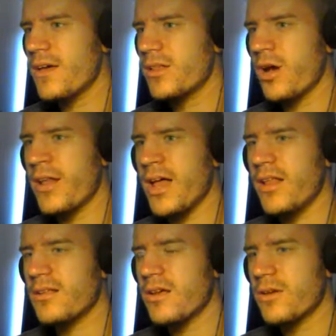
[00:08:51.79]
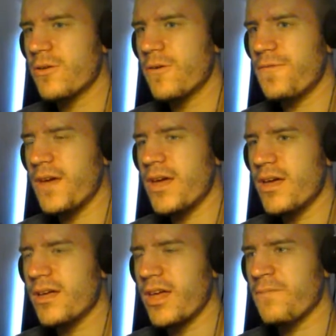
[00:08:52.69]
Donut, Goofy,
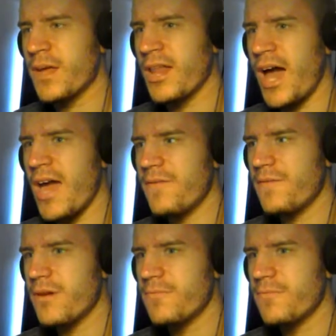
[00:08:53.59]
give me life,